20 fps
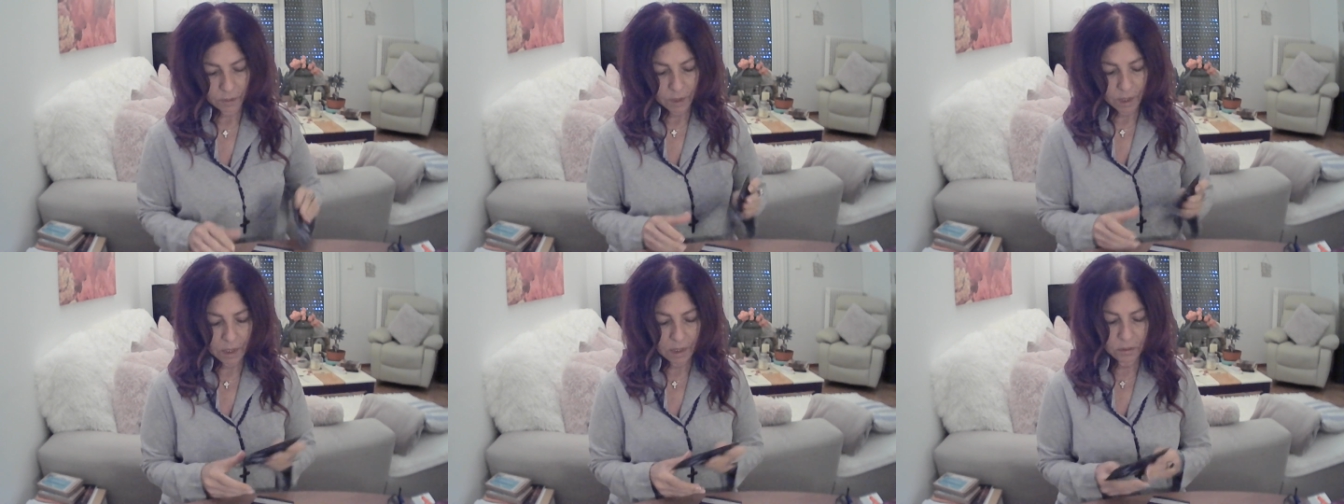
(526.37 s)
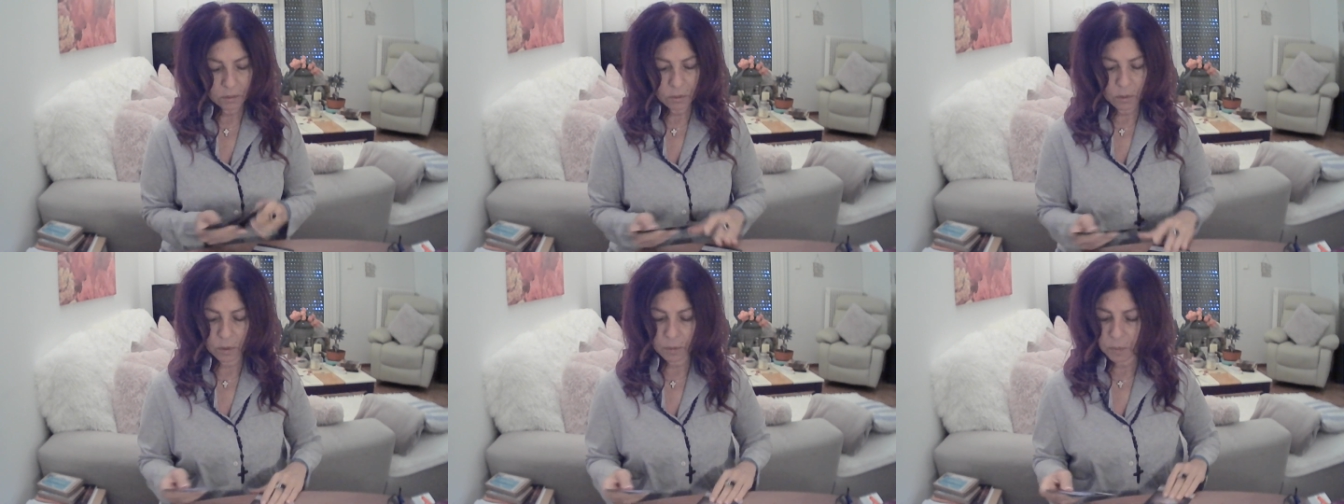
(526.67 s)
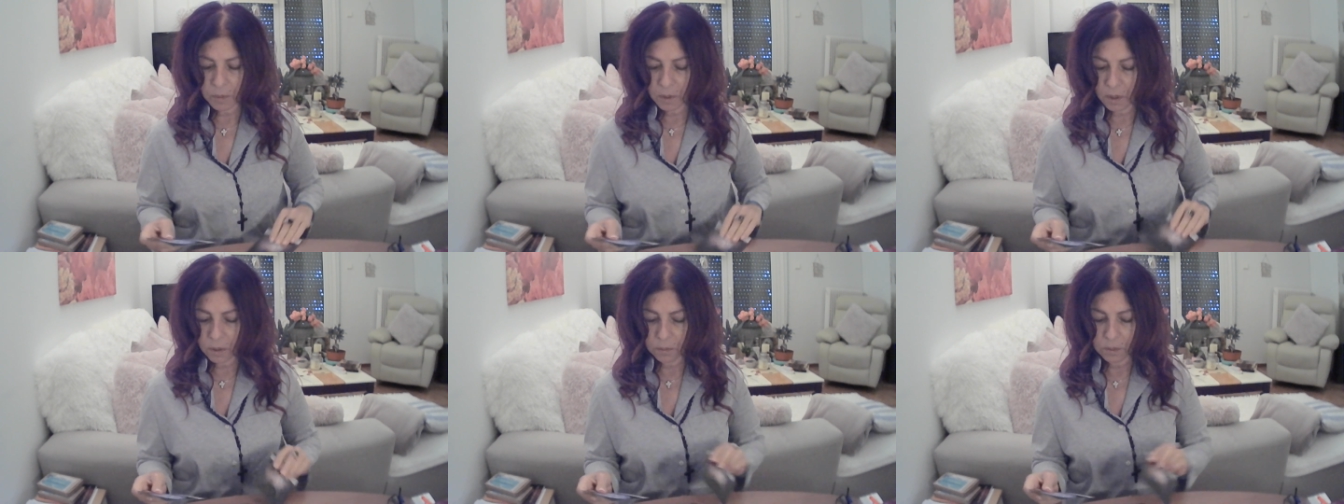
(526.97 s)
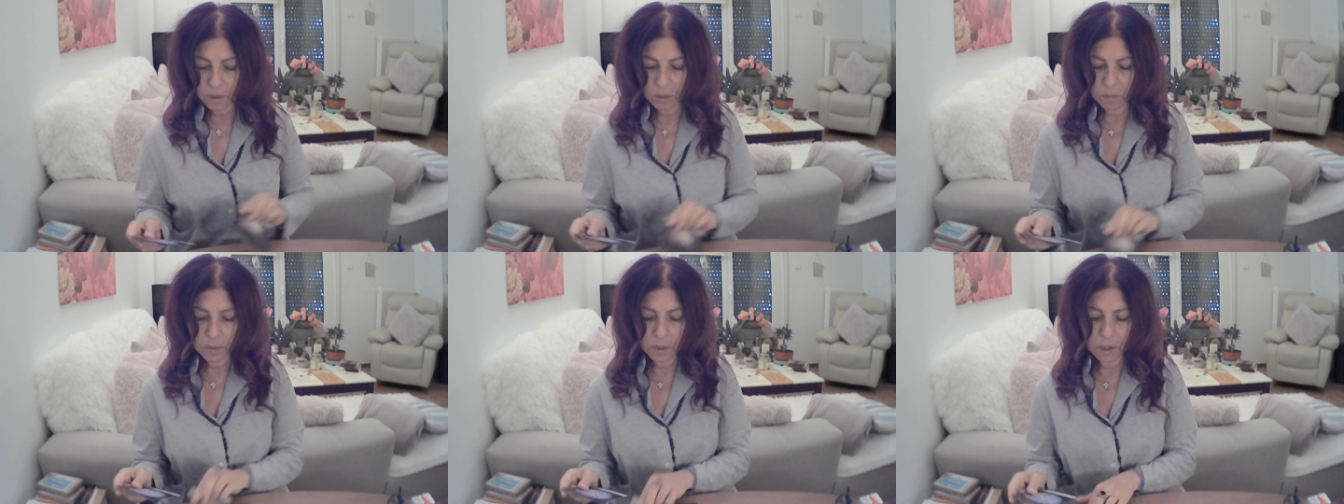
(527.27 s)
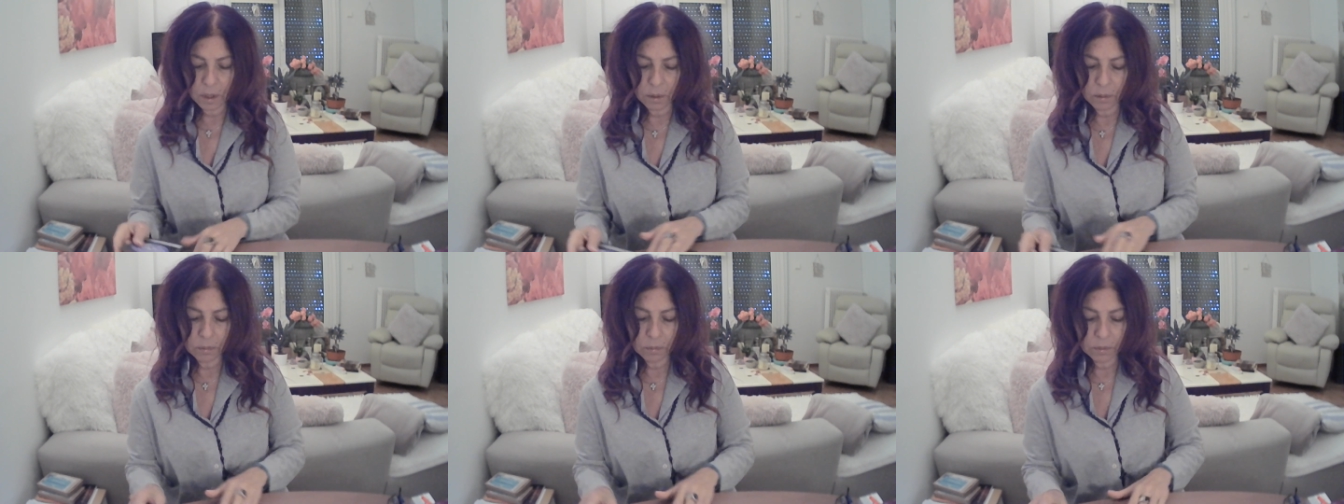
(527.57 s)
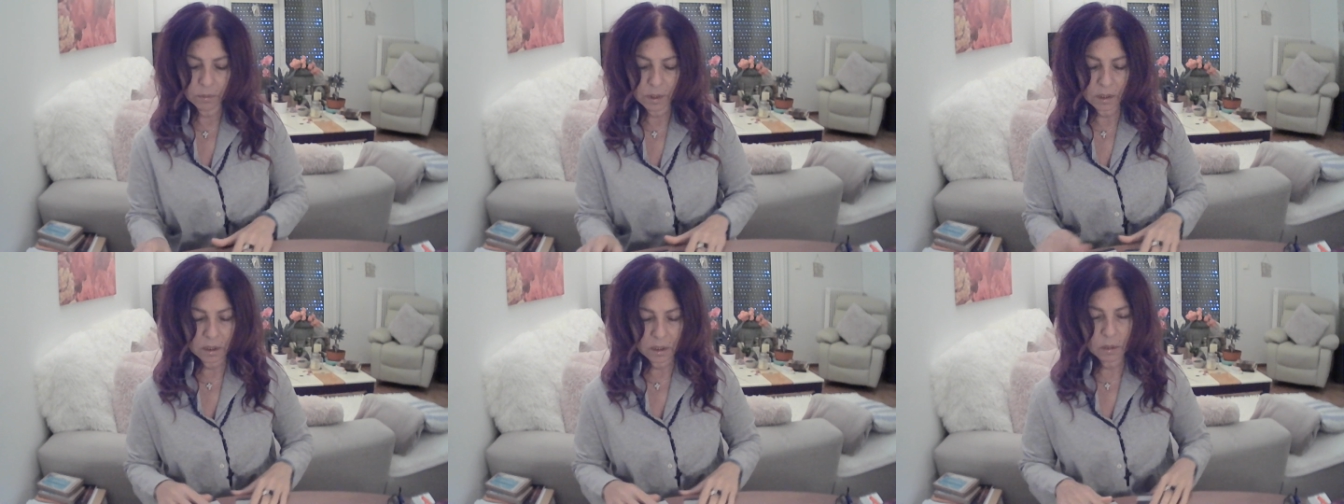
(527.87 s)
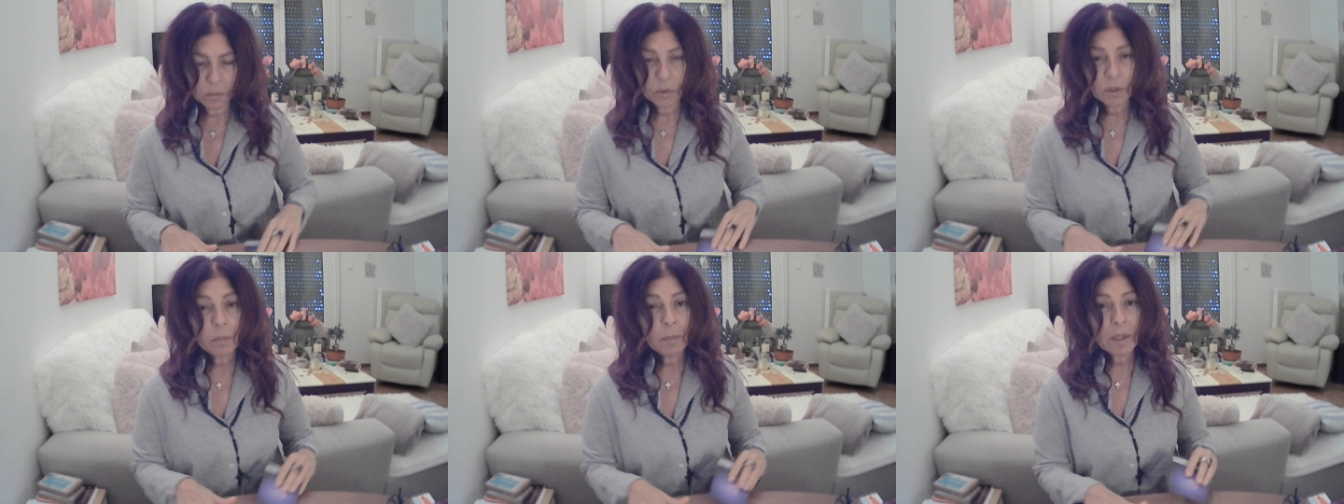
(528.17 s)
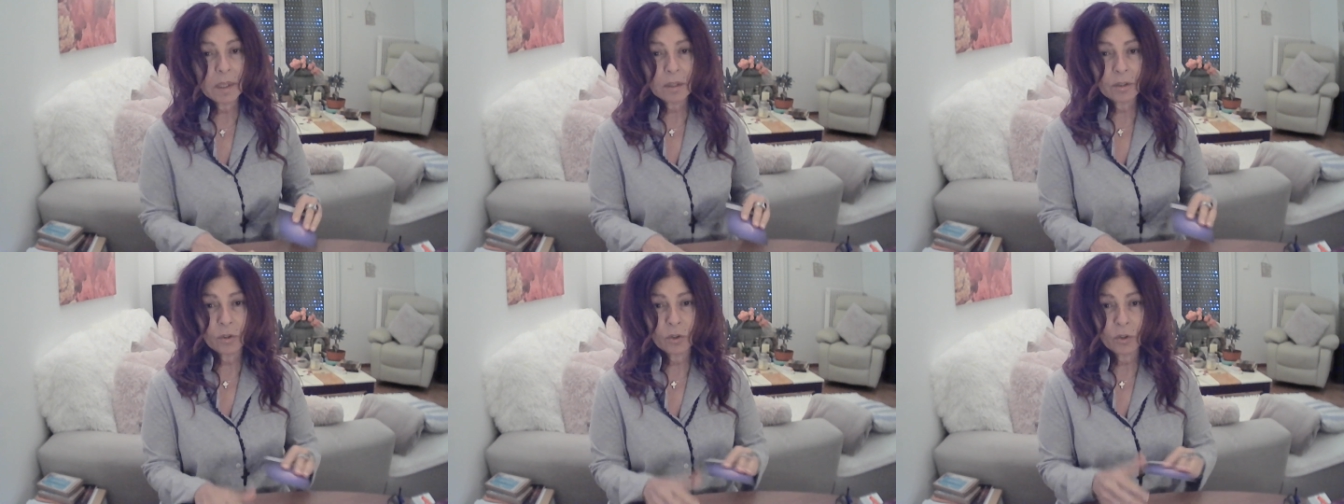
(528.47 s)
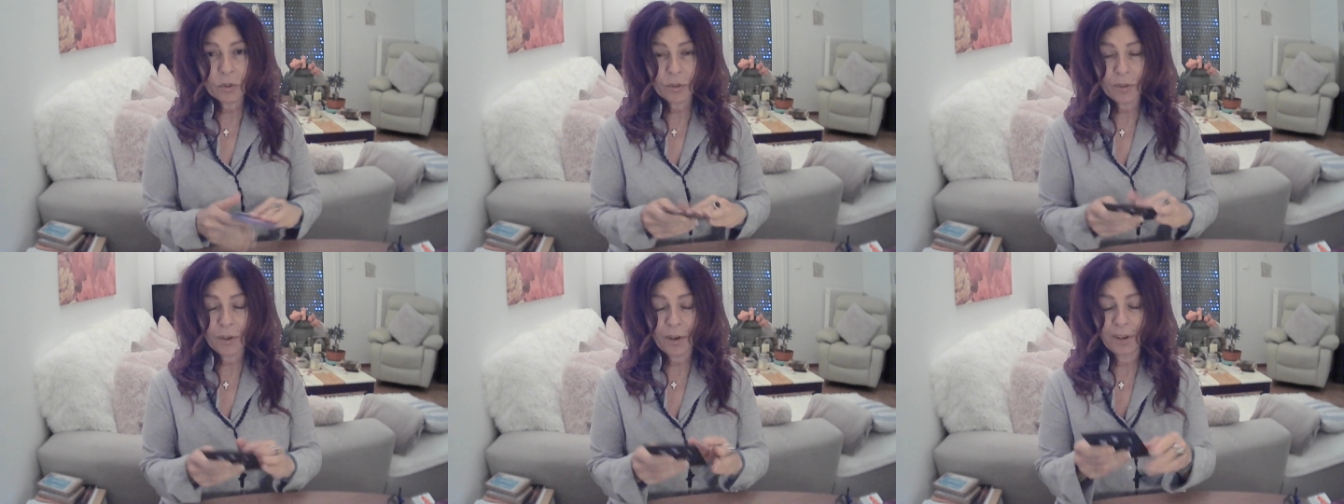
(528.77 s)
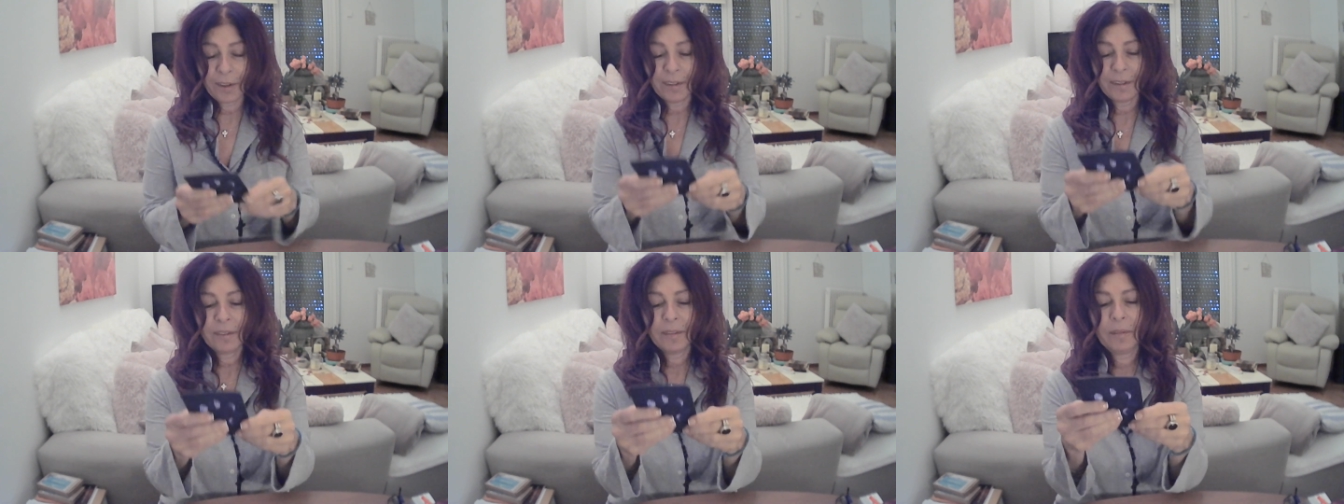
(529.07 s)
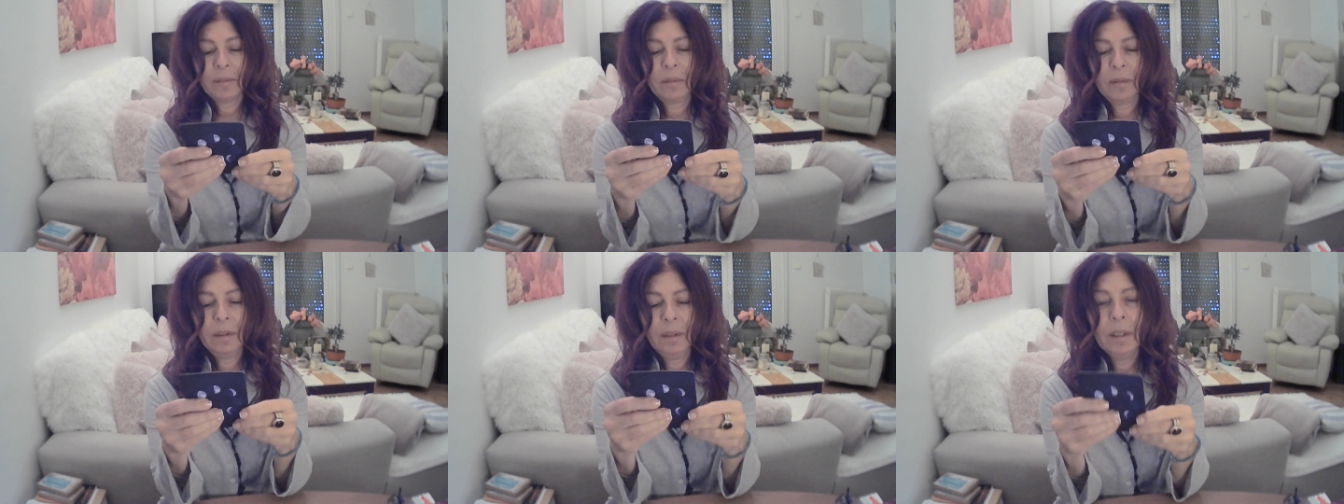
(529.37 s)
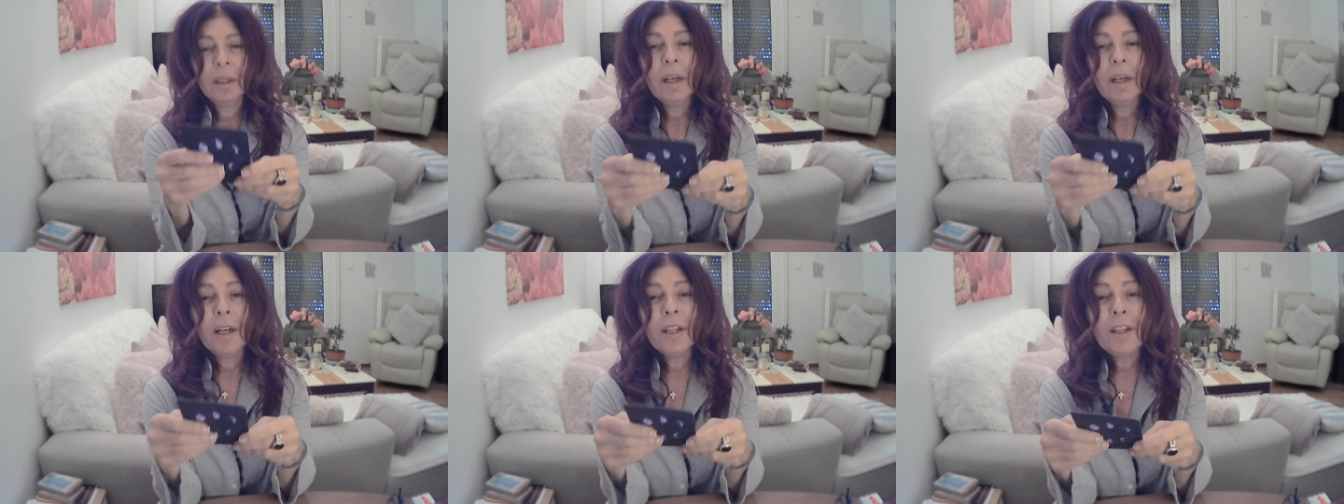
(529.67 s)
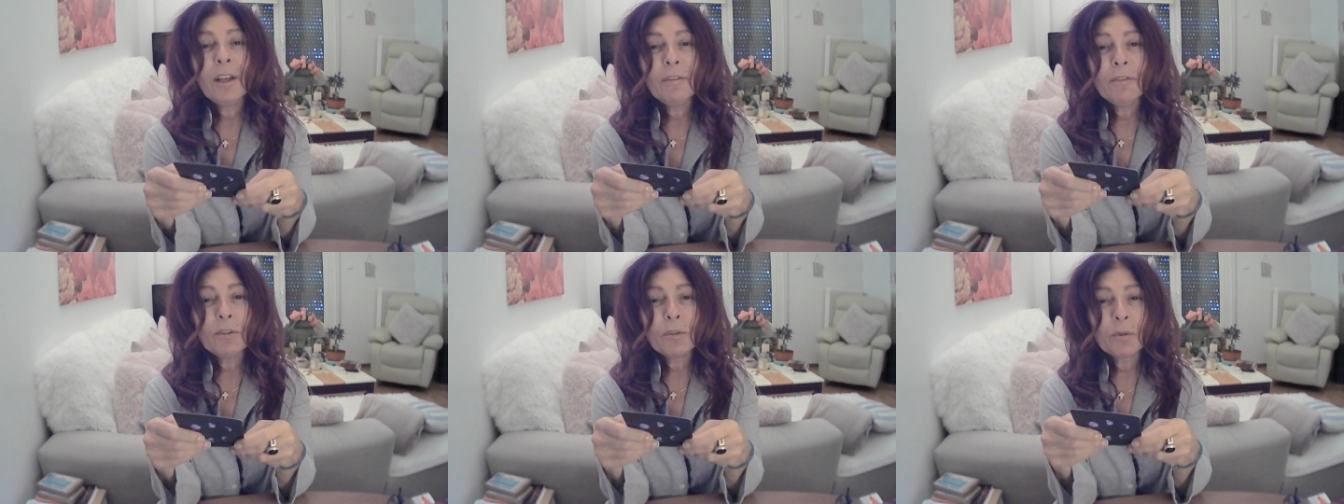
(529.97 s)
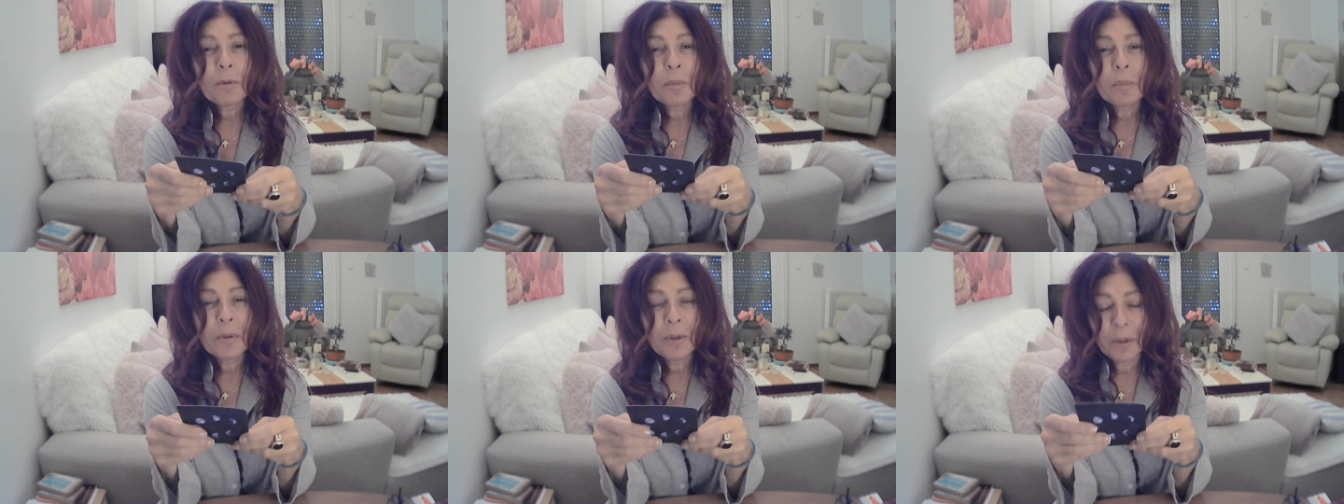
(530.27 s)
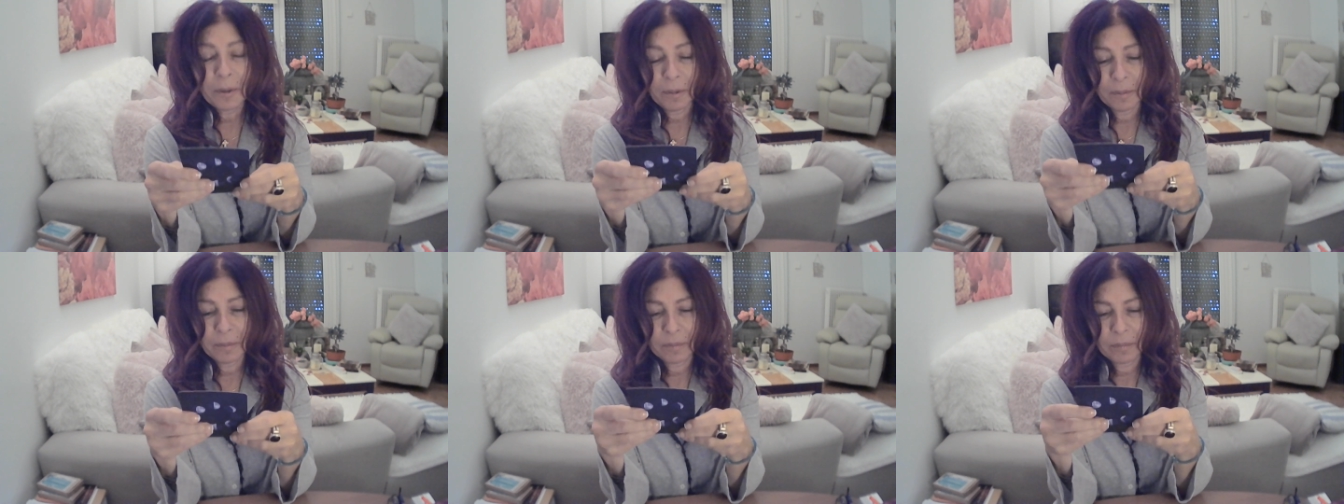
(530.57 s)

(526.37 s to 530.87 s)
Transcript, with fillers: Okay, Scorpio, here we go. Let's see what the messages are. I love you, Scorpio.